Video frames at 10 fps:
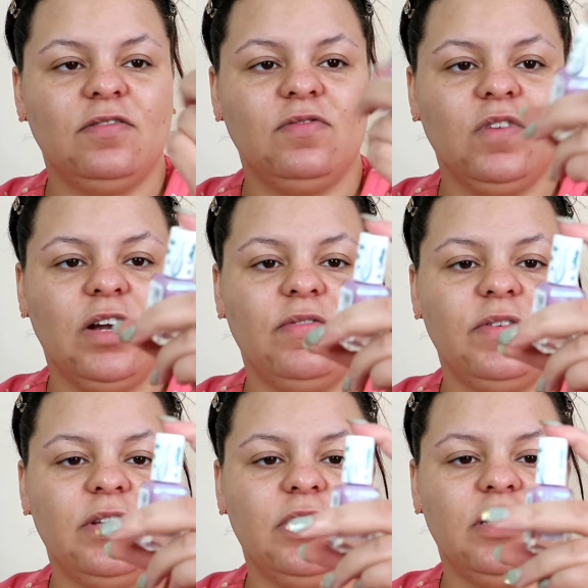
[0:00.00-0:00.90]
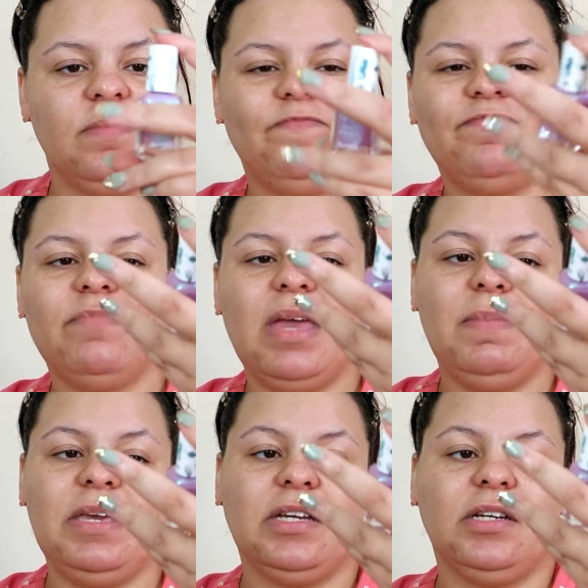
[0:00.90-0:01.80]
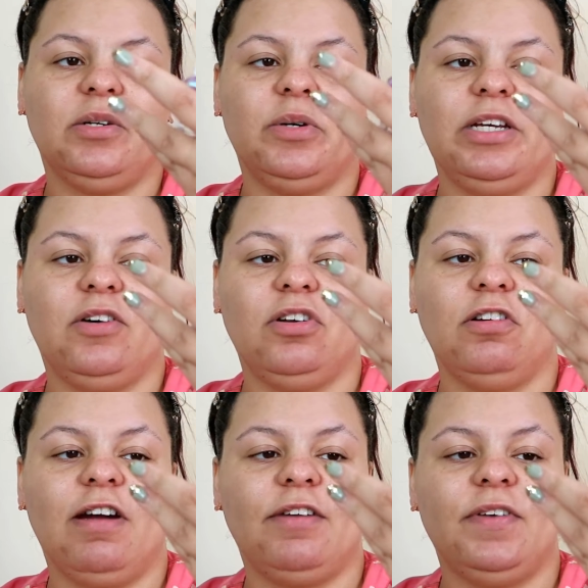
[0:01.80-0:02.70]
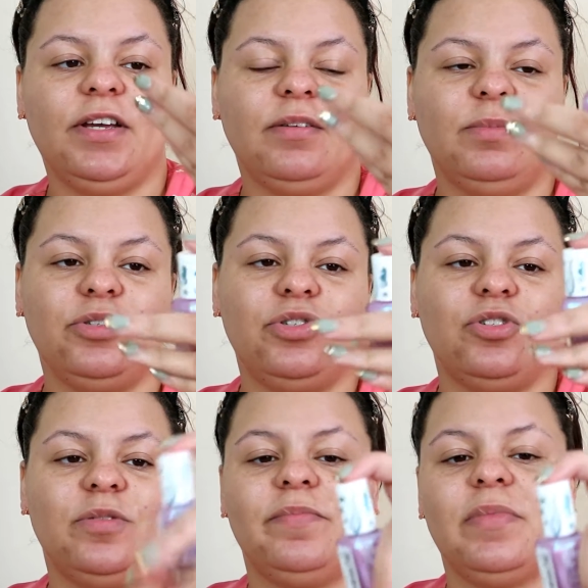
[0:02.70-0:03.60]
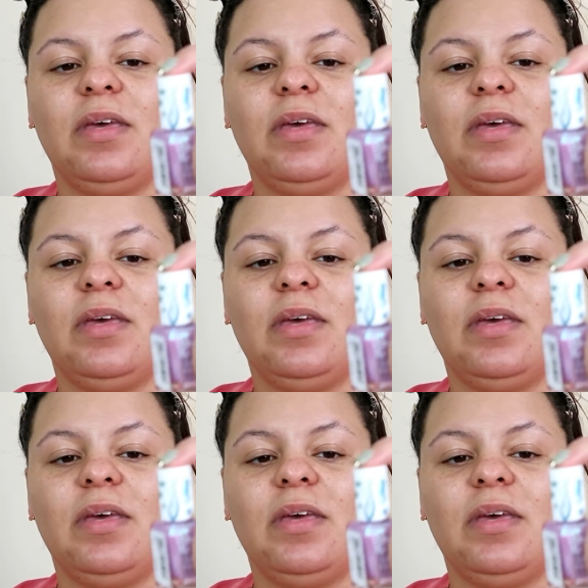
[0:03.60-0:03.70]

rather, maybe you could call it a holographic, I'm not sure.